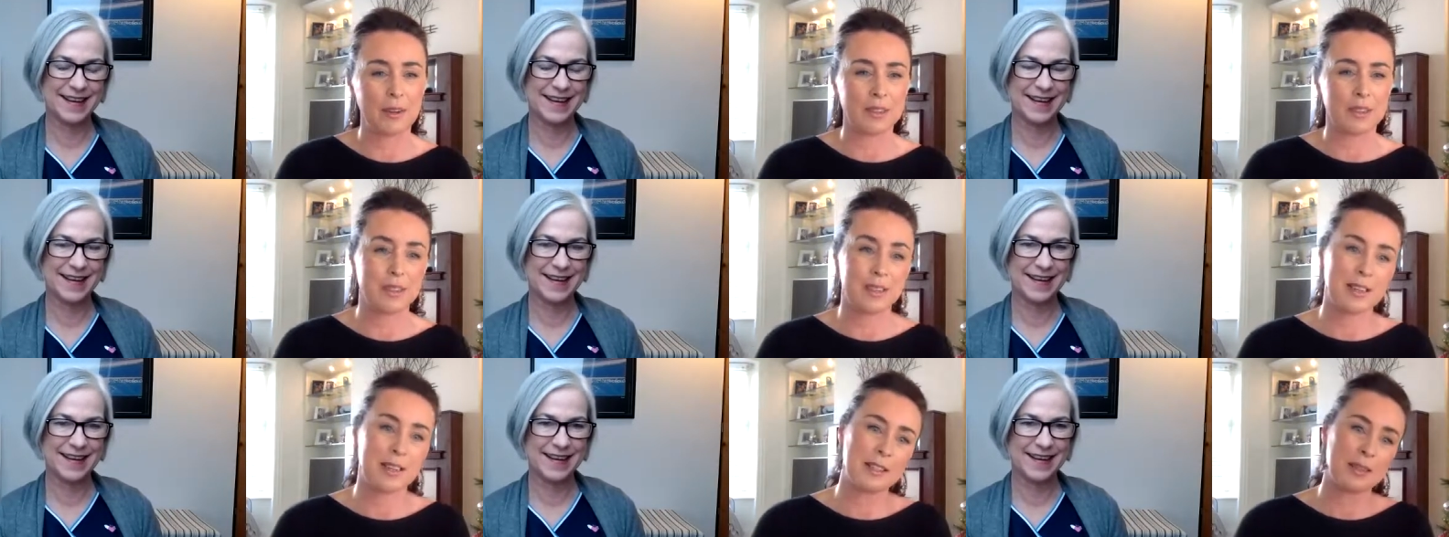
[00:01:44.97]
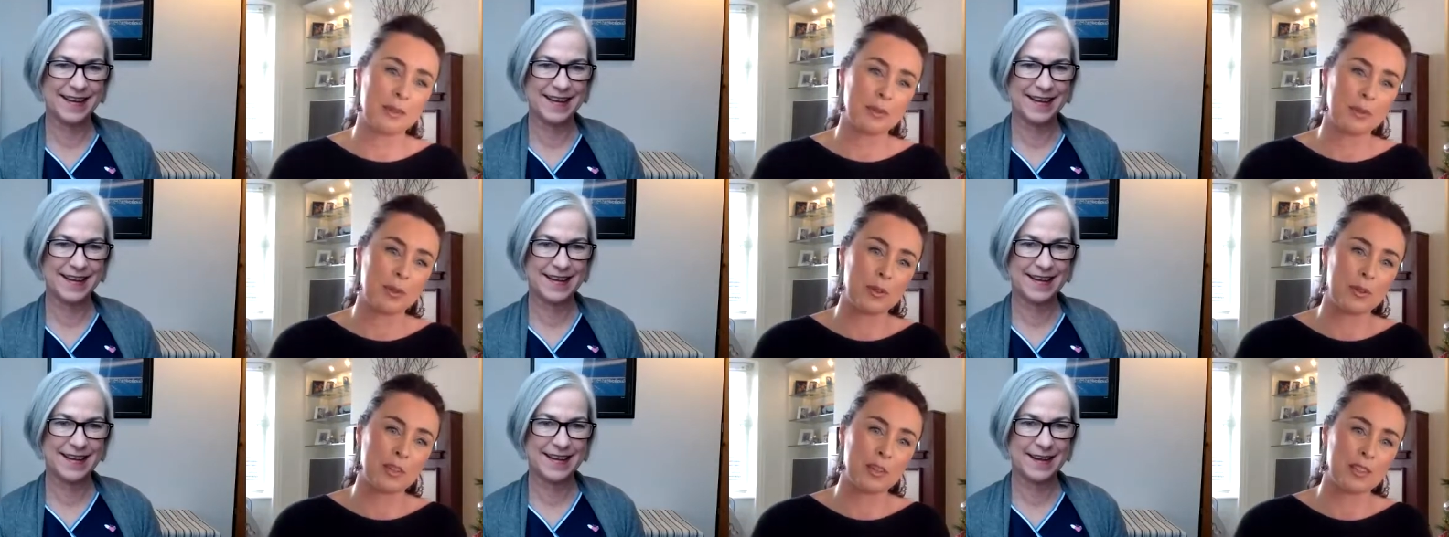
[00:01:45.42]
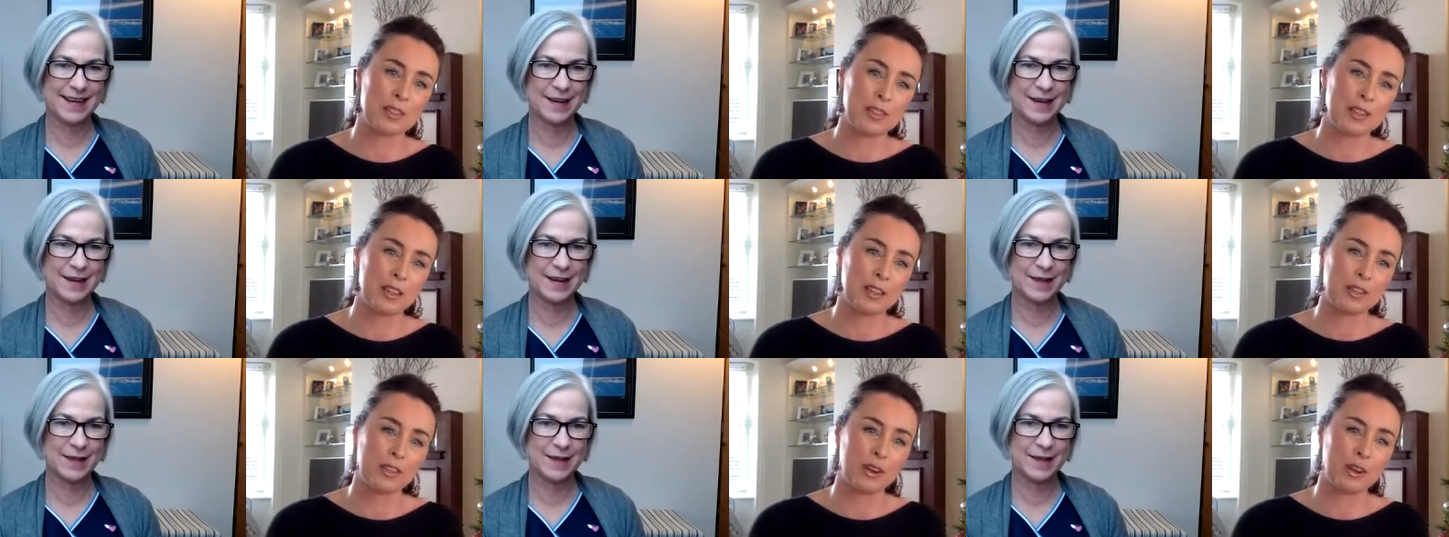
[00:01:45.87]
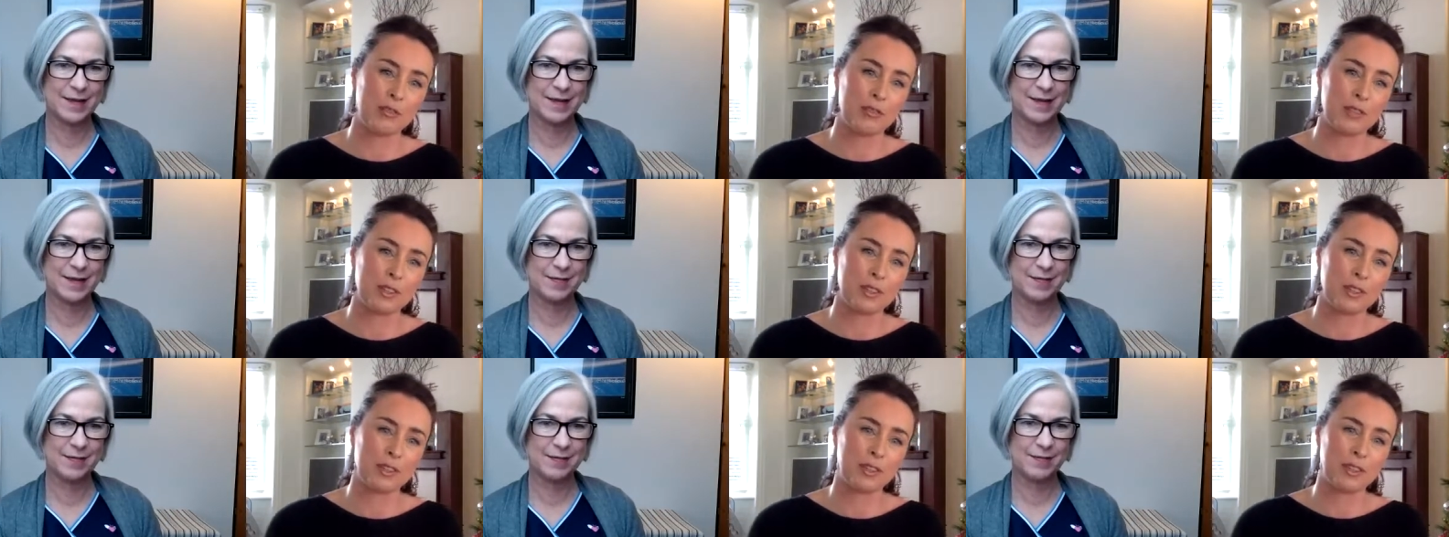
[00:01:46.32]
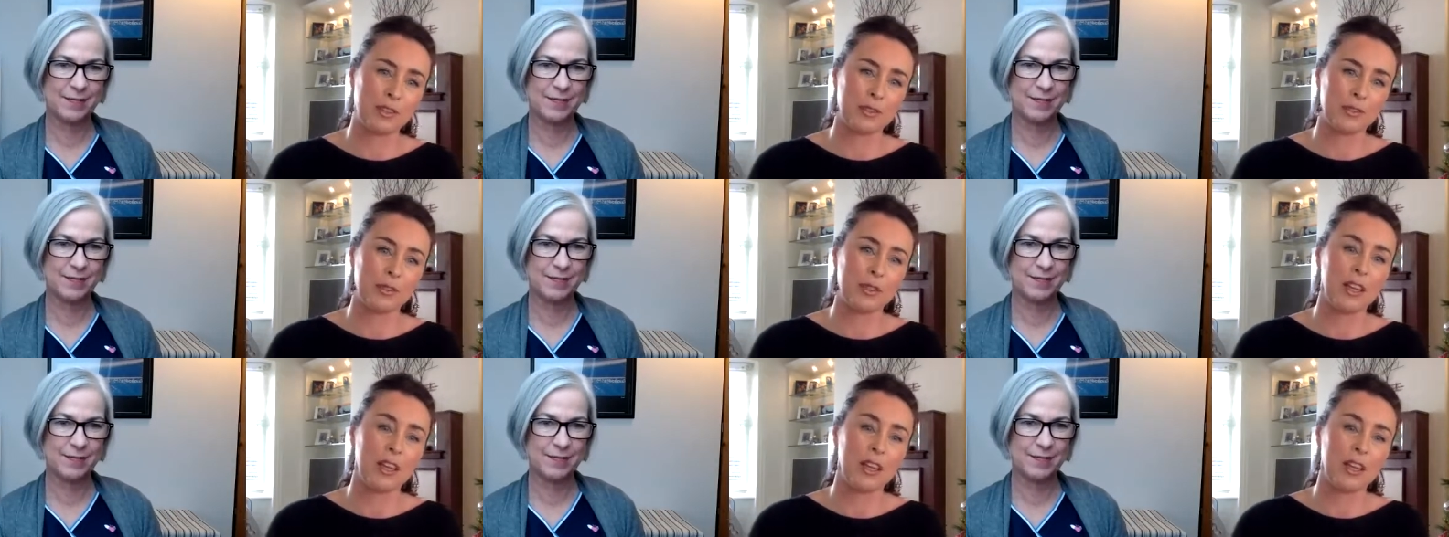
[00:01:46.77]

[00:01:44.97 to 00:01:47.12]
Speaker 1: I suppose, to start off with, to